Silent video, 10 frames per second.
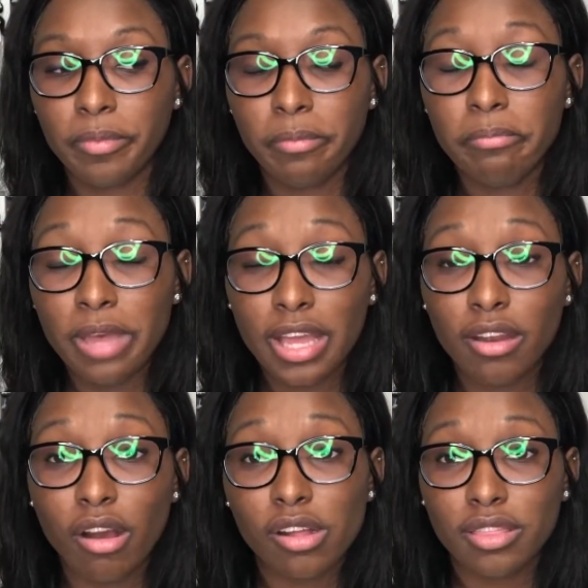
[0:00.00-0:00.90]
men
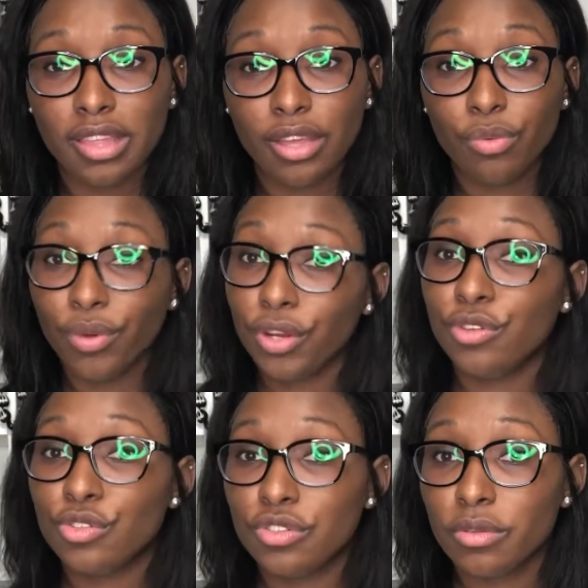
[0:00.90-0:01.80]
on the
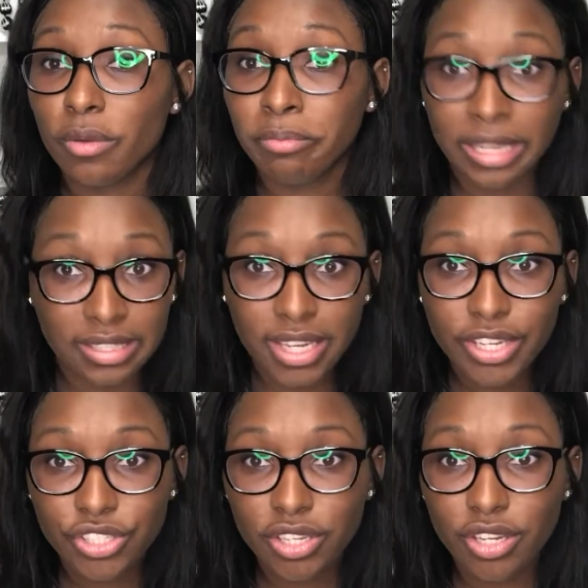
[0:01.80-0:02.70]
Reynolds
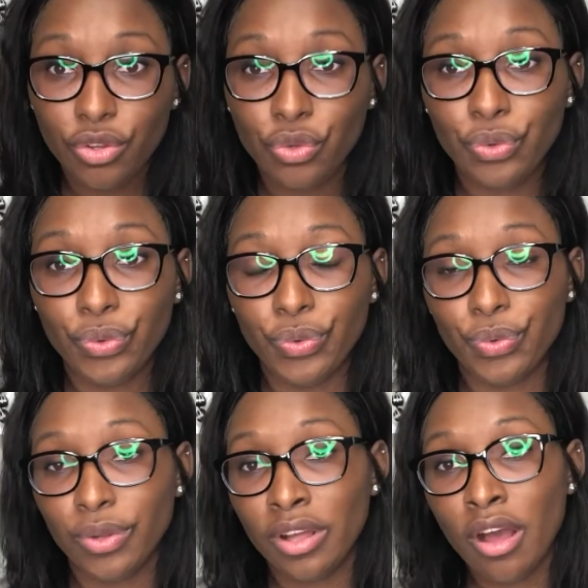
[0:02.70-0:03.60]
plantation who